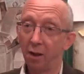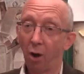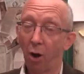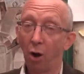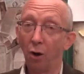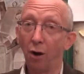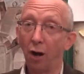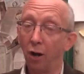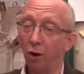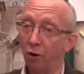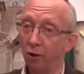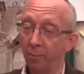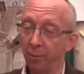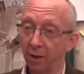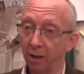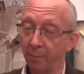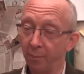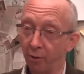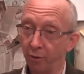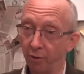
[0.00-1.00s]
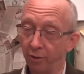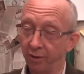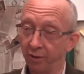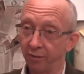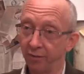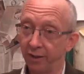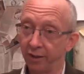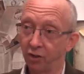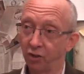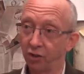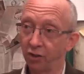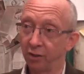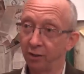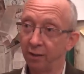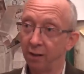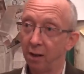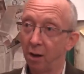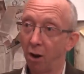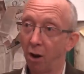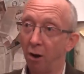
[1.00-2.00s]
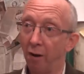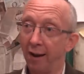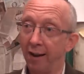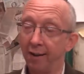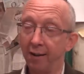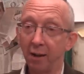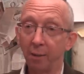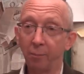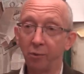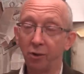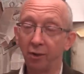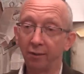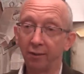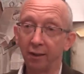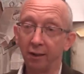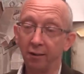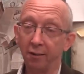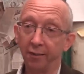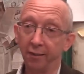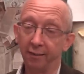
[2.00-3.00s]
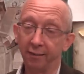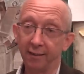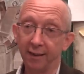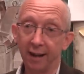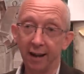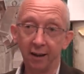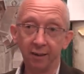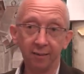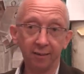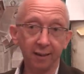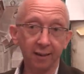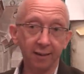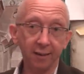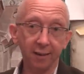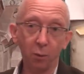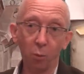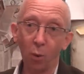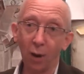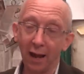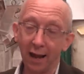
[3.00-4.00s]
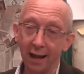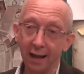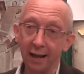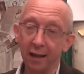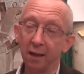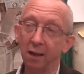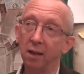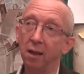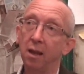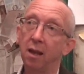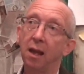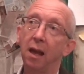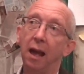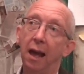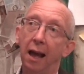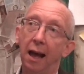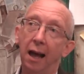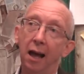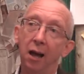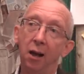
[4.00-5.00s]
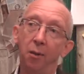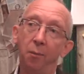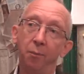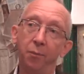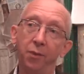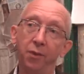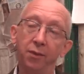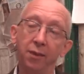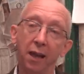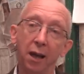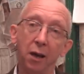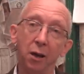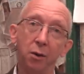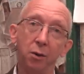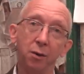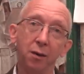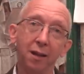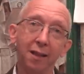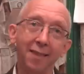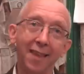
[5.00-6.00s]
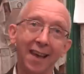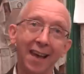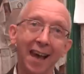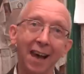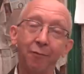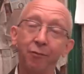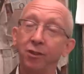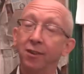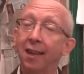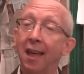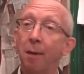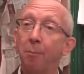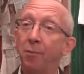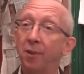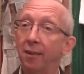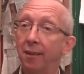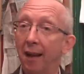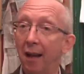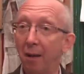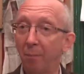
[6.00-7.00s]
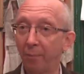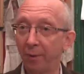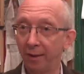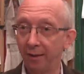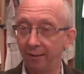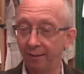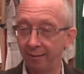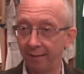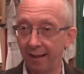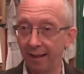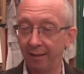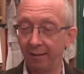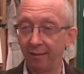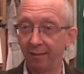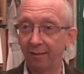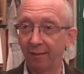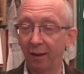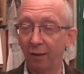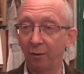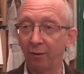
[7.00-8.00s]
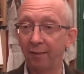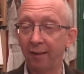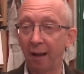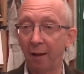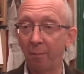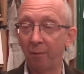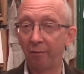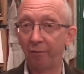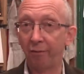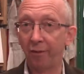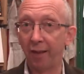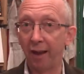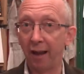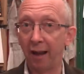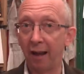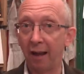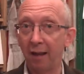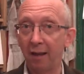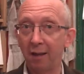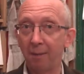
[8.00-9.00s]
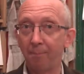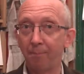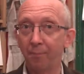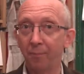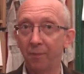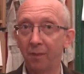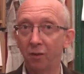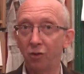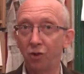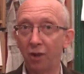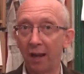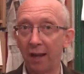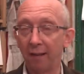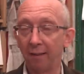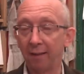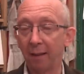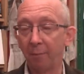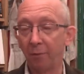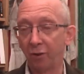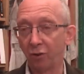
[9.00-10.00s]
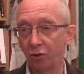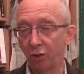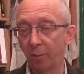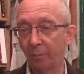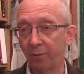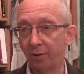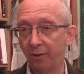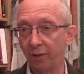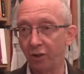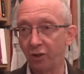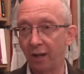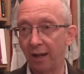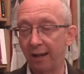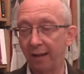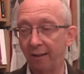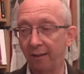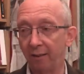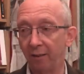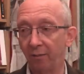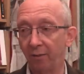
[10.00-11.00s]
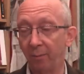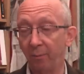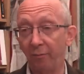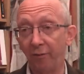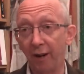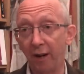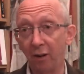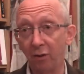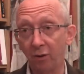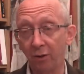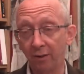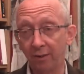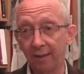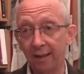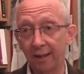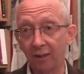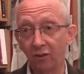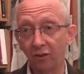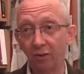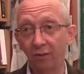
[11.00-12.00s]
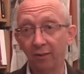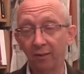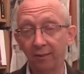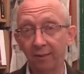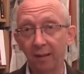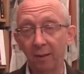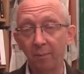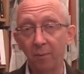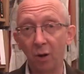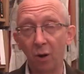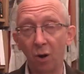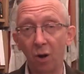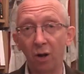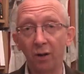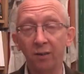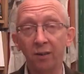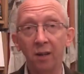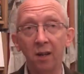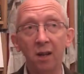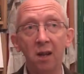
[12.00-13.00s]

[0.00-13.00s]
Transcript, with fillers: or only become erotic fiction or end up just under the stairs hidden away. Um, so they haven't kept it up in a sense. So some of their chain, some of the shops in the chains have some very good sections and some not.